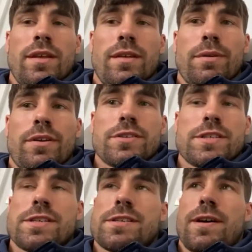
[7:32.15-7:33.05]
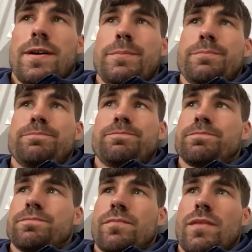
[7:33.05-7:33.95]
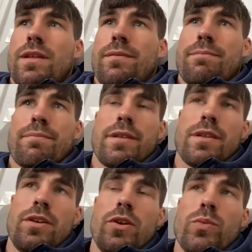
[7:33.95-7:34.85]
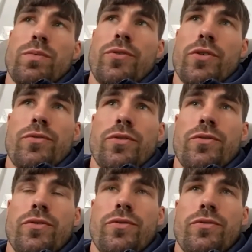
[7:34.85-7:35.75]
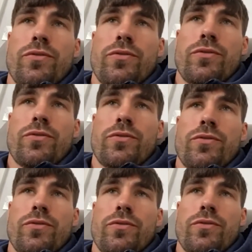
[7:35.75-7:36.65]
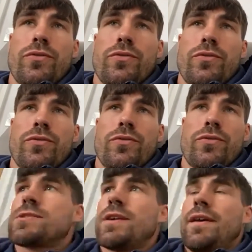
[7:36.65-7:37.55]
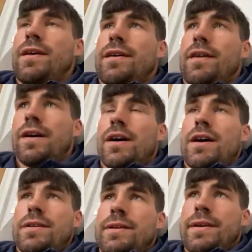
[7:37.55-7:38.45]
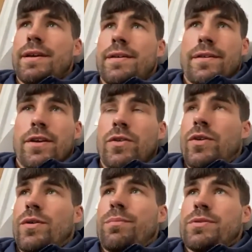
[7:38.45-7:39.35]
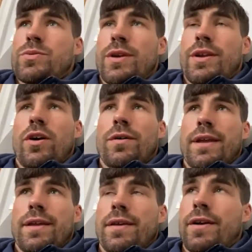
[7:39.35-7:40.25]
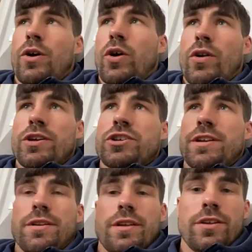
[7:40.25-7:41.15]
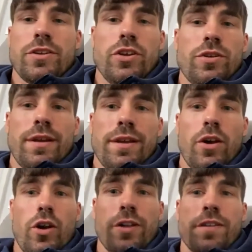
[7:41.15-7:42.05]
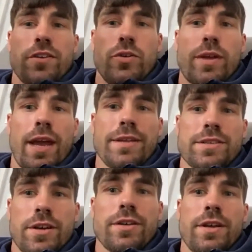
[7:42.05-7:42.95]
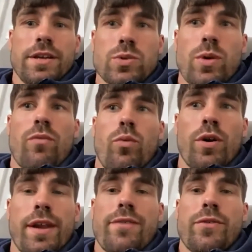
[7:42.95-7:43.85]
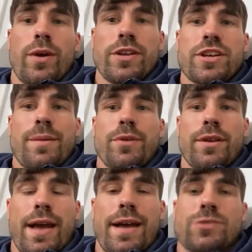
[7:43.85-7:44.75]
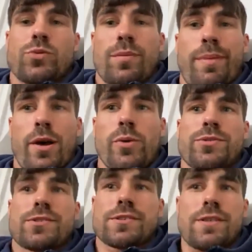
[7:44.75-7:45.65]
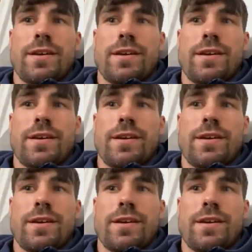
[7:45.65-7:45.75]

because it's um, you know for, for, for, for, to unify all the belts uh, uh, between an Irish and in Ireland and UK to to have one heavyweight champion that has all the belts.